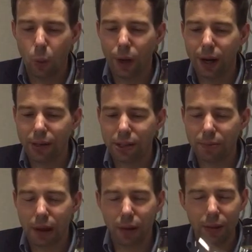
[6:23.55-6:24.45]
When I
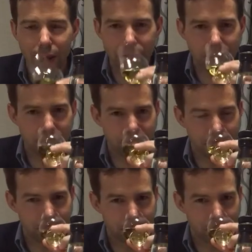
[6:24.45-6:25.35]
smell this,
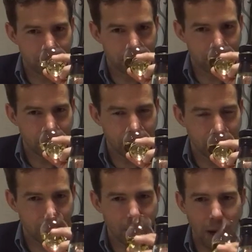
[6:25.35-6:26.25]

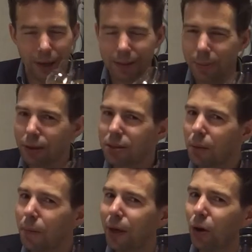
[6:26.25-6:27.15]
I smell
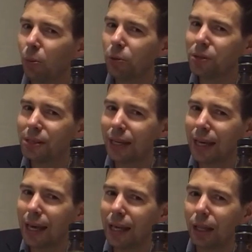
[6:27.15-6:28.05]
something almost
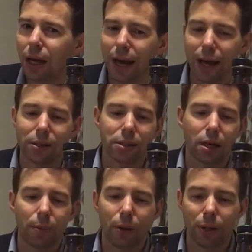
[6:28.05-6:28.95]

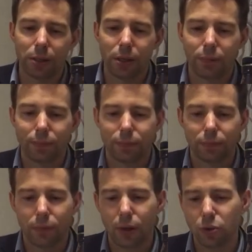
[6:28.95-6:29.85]
tequila-esque about it.
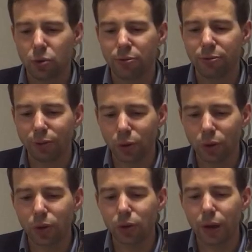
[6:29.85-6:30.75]
So
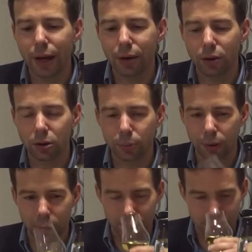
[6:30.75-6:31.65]
floral and
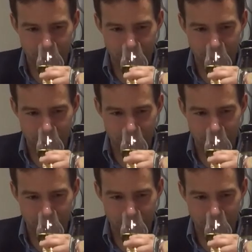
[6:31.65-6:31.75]
herbal.